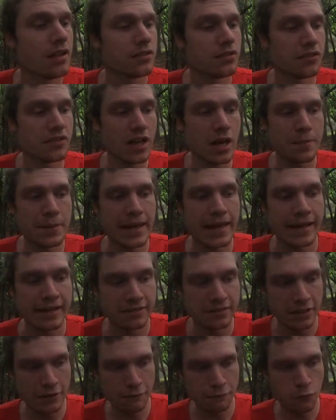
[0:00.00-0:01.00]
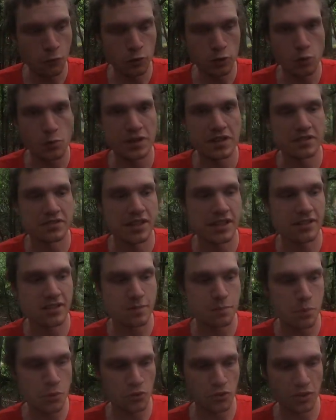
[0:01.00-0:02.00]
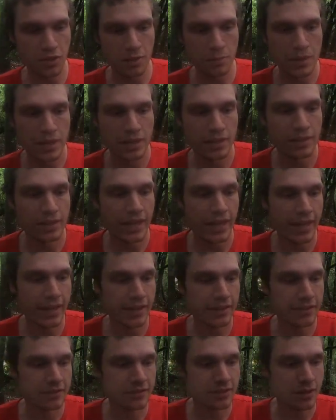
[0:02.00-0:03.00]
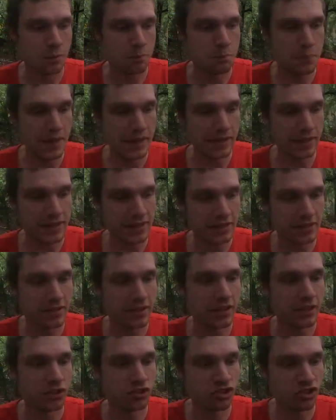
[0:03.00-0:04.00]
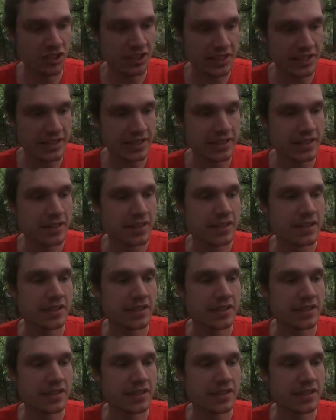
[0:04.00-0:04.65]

So Derby County 4-0 winners against Burnham had Bielik, Shinny,